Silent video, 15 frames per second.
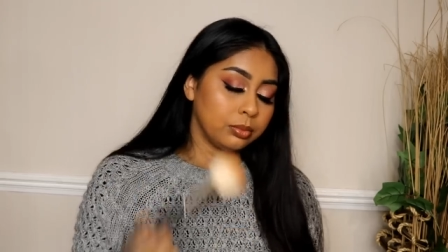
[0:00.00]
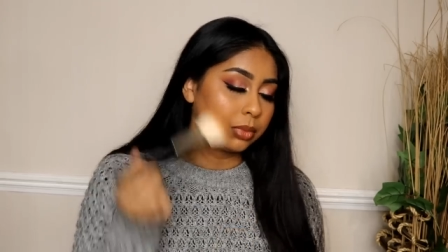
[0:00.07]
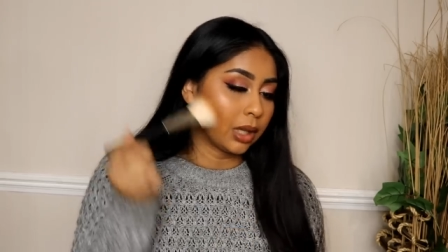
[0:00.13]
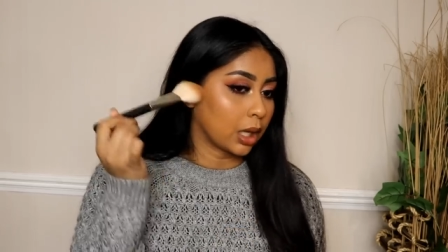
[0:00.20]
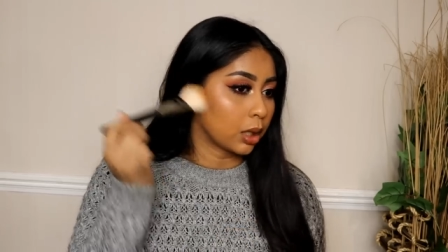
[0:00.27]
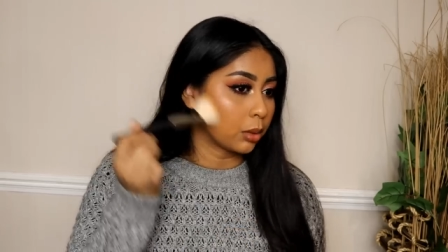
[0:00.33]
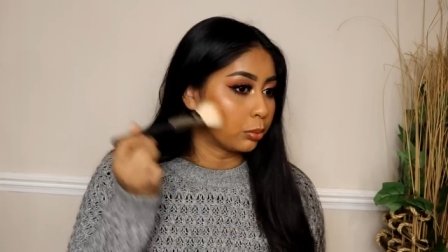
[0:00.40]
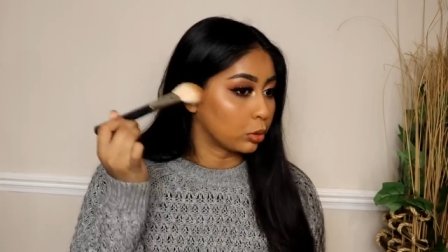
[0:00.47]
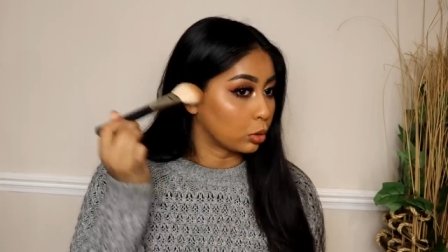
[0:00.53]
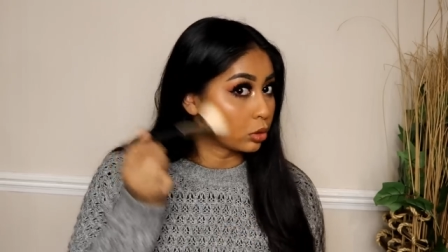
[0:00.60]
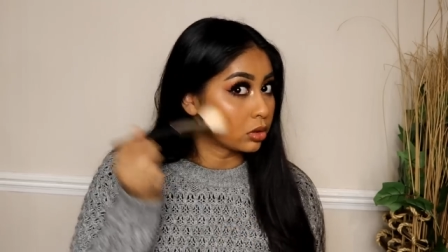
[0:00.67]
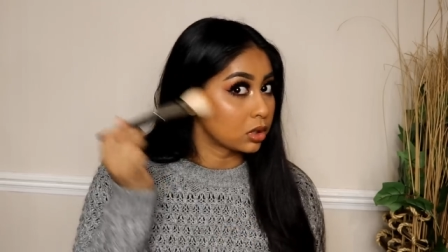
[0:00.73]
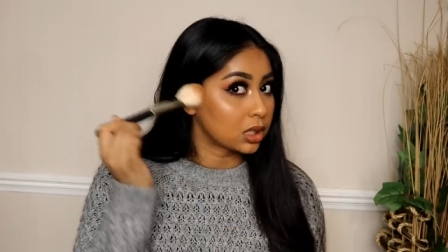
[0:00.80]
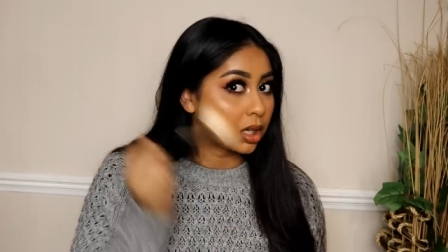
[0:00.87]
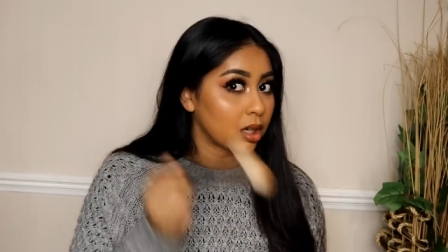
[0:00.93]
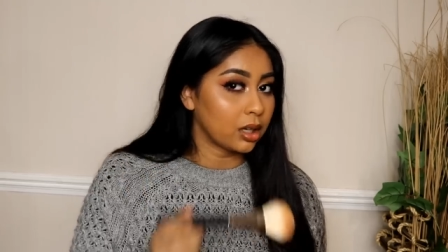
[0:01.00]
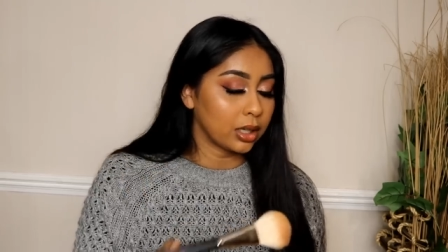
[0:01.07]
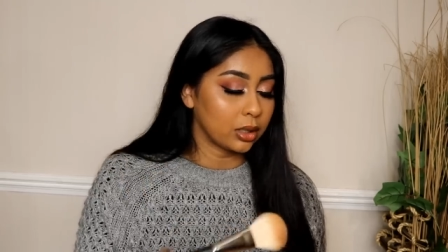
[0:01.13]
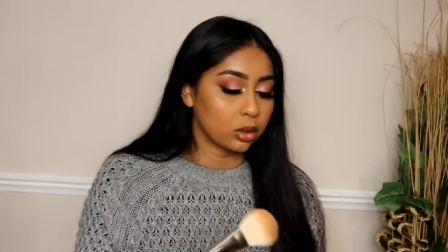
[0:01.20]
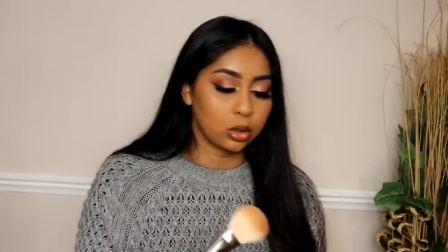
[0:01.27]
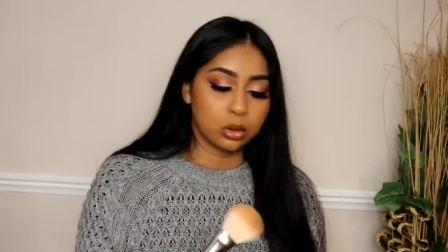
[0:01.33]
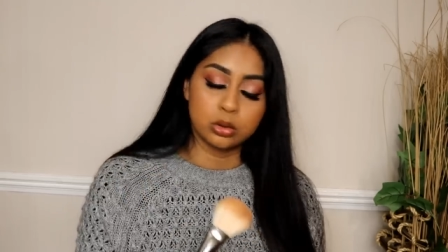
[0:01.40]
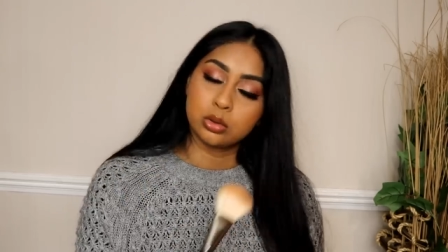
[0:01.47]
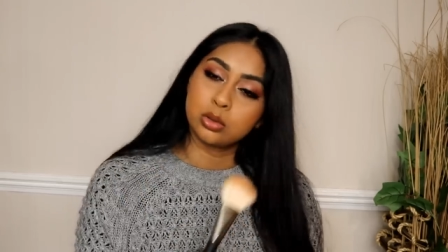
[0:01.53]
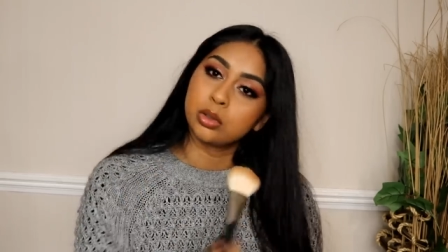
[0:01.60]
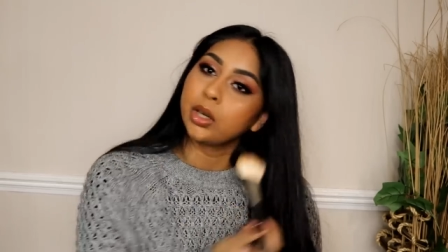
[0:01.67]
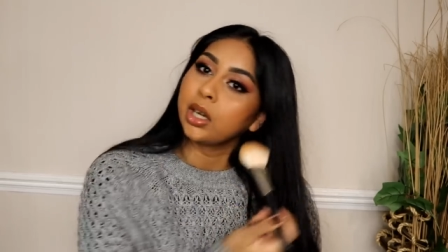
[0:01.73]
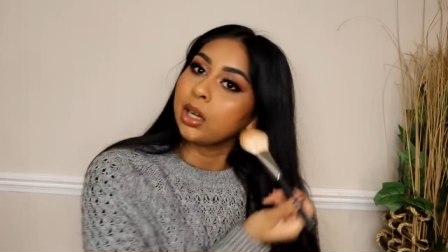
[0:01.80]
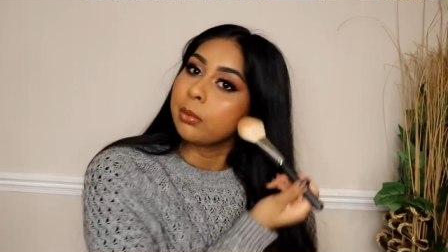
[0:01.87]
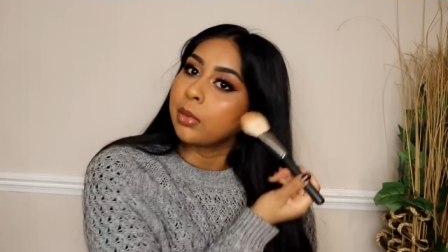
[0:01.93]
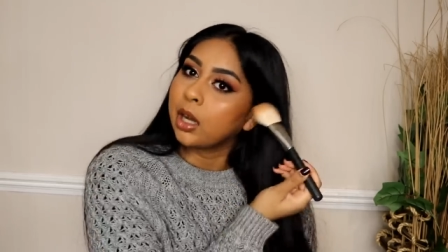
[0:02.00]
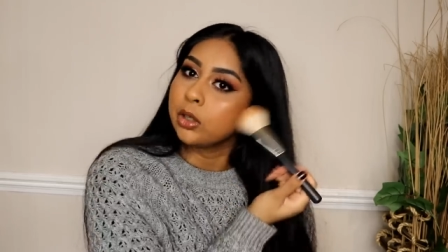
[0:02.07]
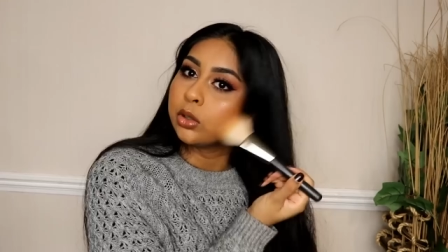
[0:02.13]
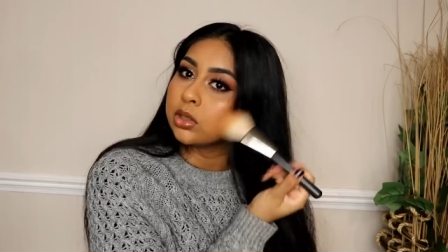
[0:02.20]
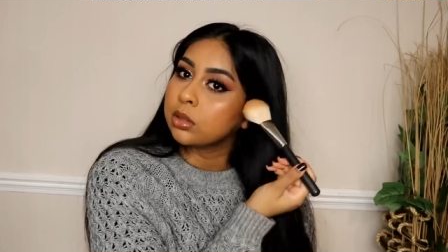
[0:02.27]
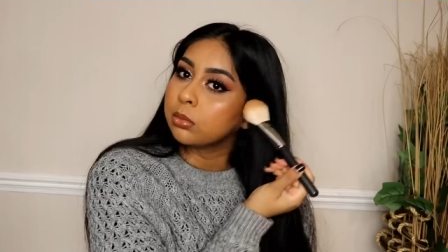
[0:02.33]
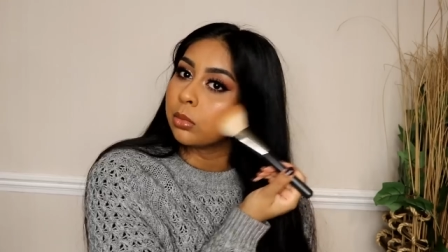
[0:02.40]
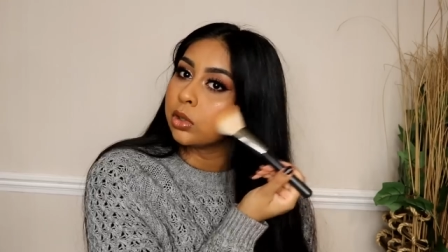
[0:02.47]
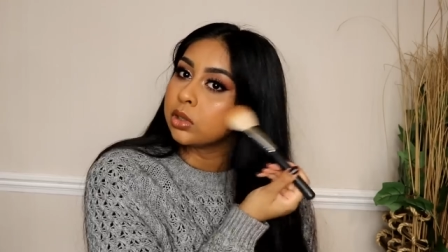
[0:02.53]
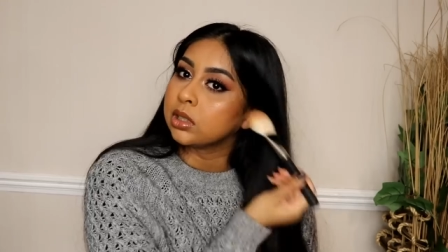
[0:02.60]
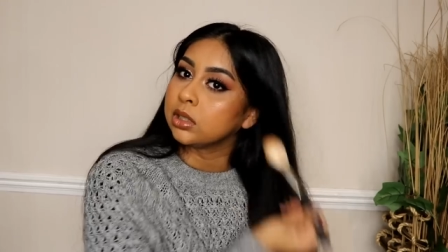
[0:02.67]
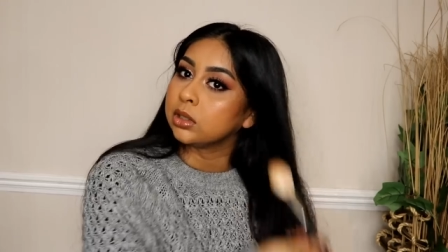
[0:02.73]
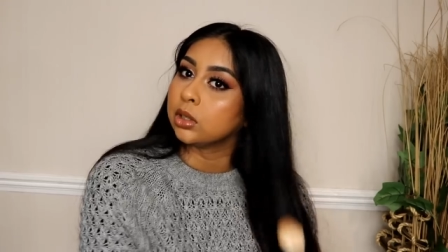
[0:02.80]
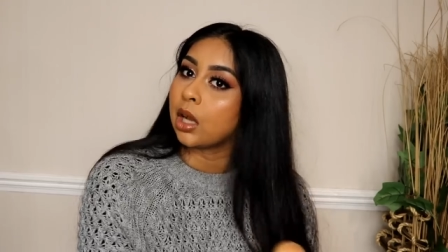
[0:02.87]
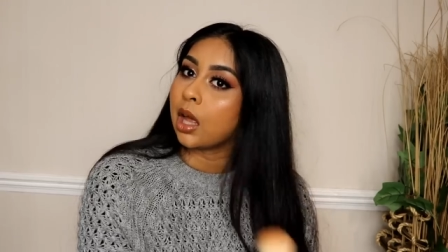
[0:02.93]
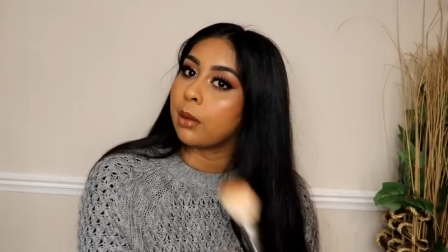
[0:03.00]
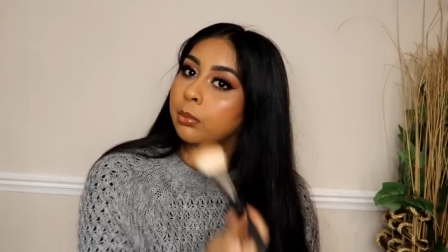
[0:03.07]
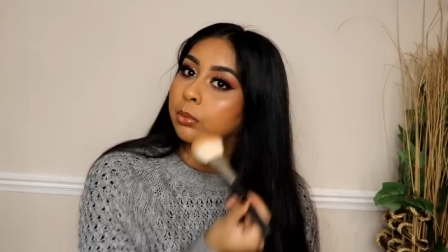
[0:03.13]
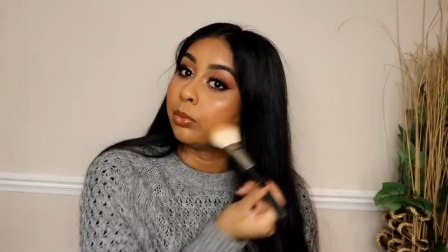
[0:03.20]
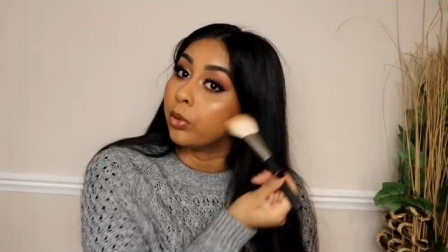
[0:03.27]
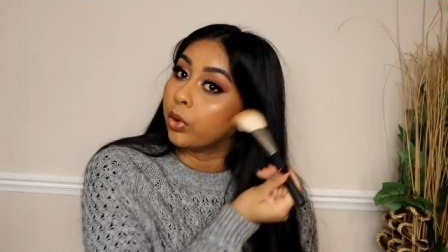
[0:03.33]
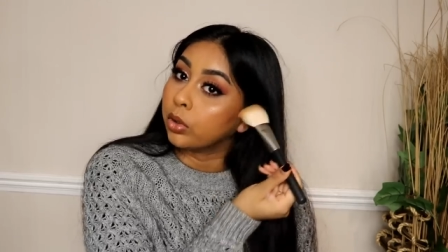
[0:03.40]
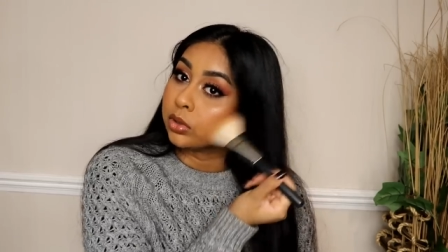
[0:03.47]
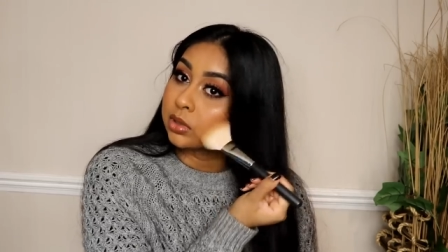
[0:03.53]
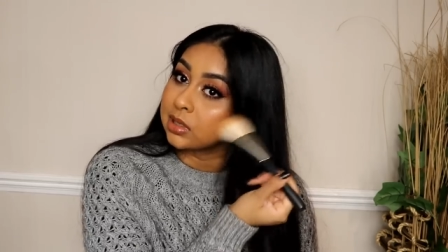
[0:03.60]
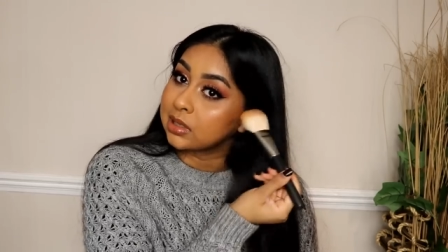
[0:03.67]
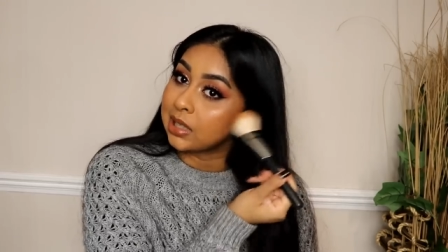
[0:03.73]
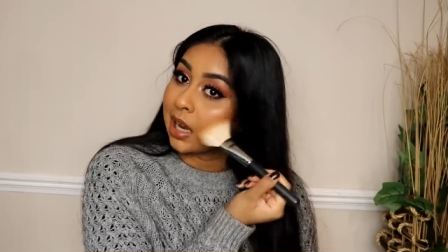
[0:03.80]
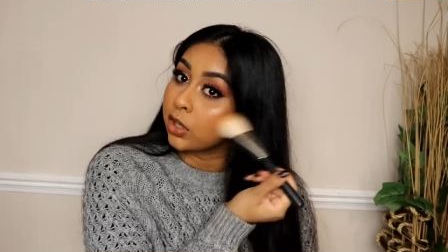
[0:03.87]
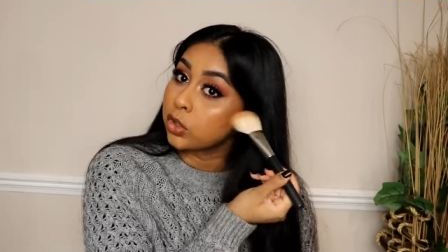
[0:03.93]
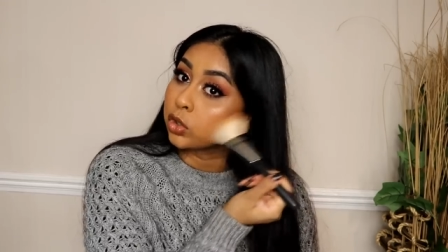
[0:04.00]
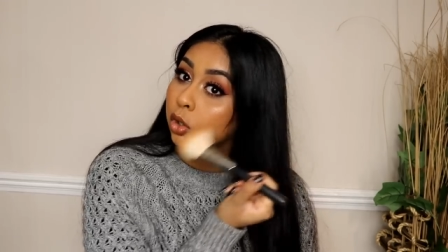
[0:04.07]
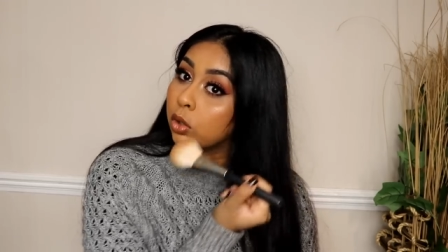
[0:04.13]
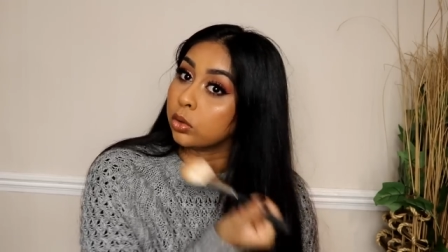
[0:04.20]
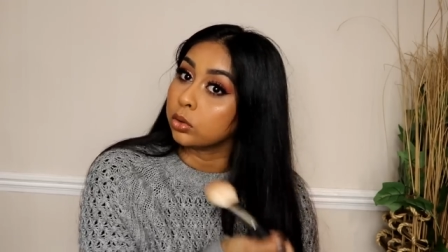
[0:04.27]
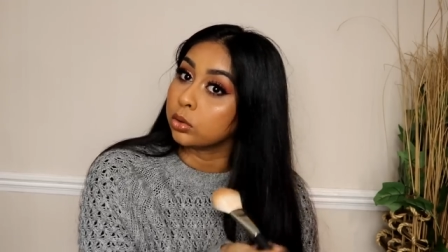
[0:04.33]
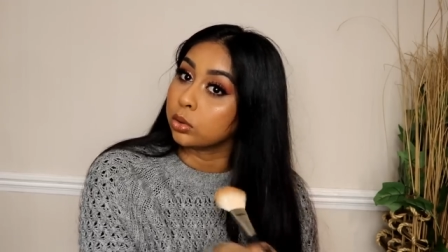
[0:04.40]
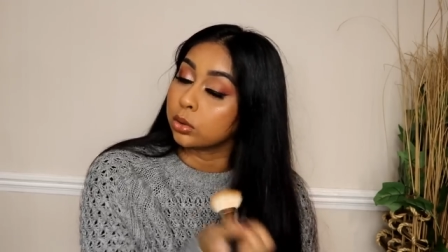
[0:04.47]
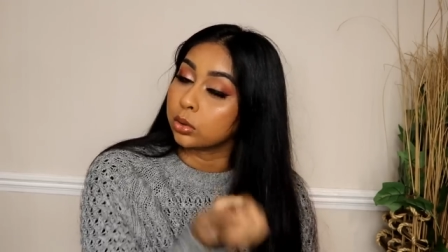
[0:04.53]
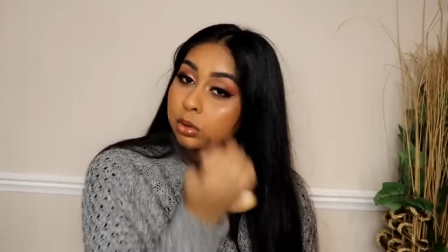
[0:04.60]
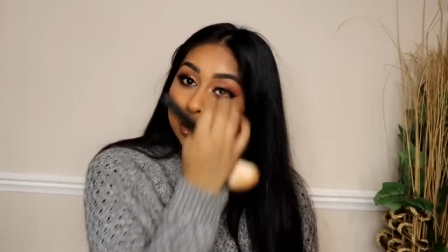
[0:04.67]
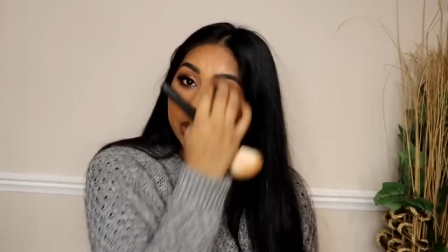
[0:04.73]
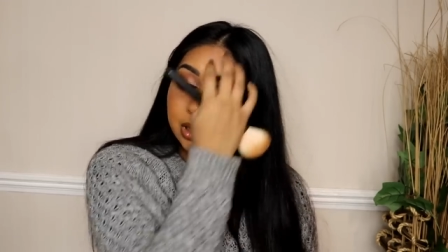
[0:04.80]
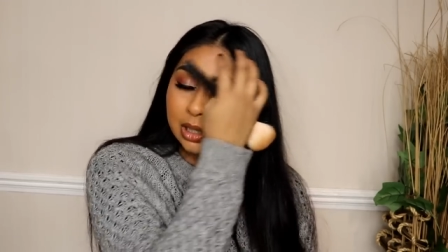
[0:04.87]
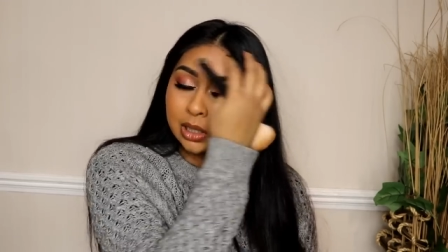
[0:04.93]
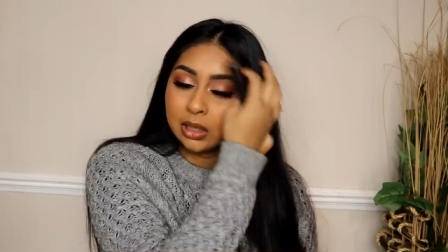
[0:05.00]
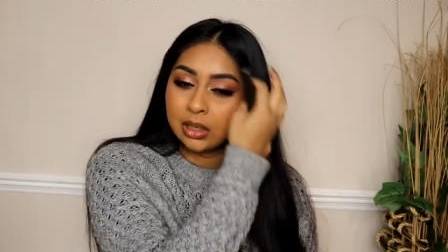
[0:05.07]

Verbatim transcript: like bronzer and contouring but I use it mostly to like bronze slash contour.